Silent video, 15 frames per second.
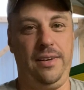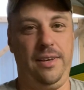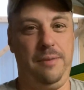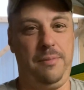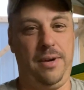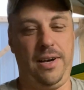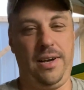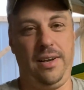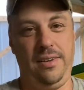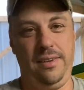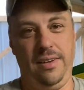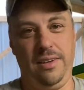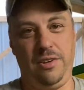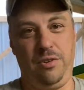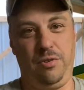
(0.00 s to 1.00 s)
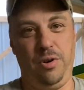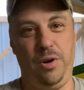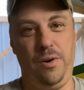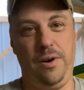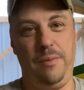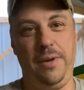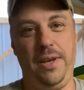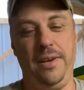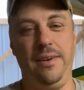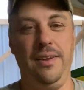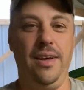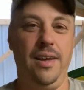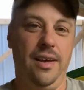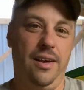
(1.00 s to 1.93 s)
and by control, I mean,